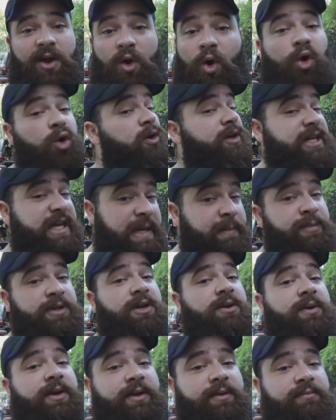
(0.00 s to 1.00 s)
or keep
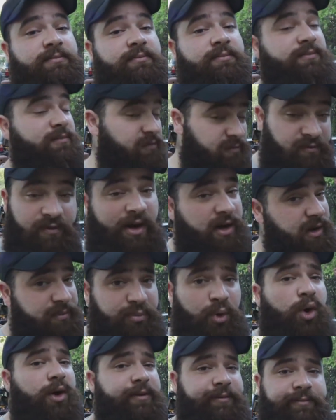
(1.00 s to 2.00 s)
doing. Very
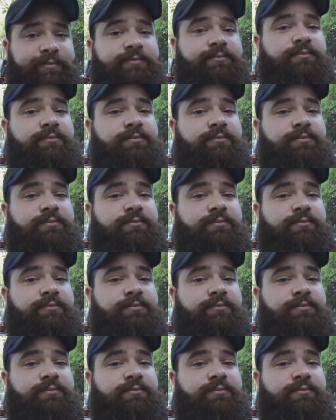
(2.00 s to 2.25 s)
important.